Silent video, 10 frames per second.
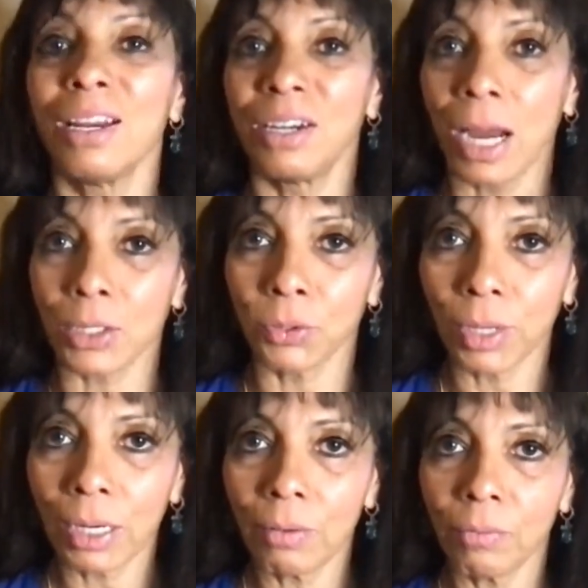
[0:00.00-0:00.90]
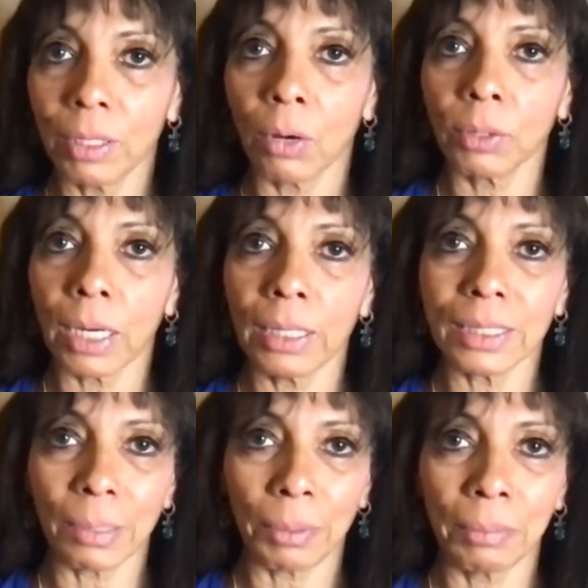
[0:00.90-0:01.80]
naturally without any
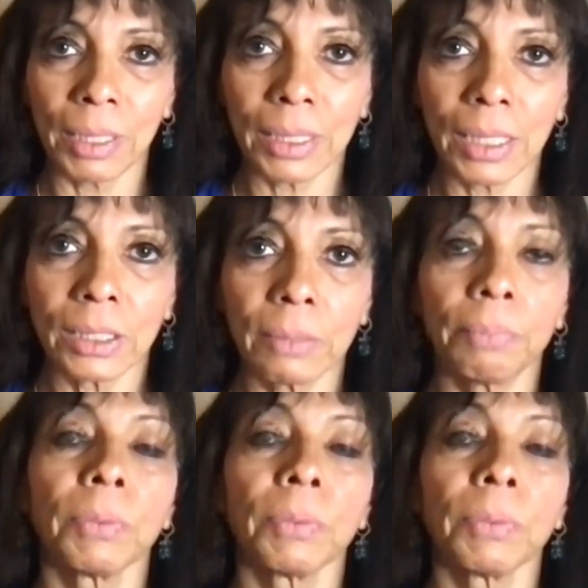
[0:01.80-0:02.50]
supplementation,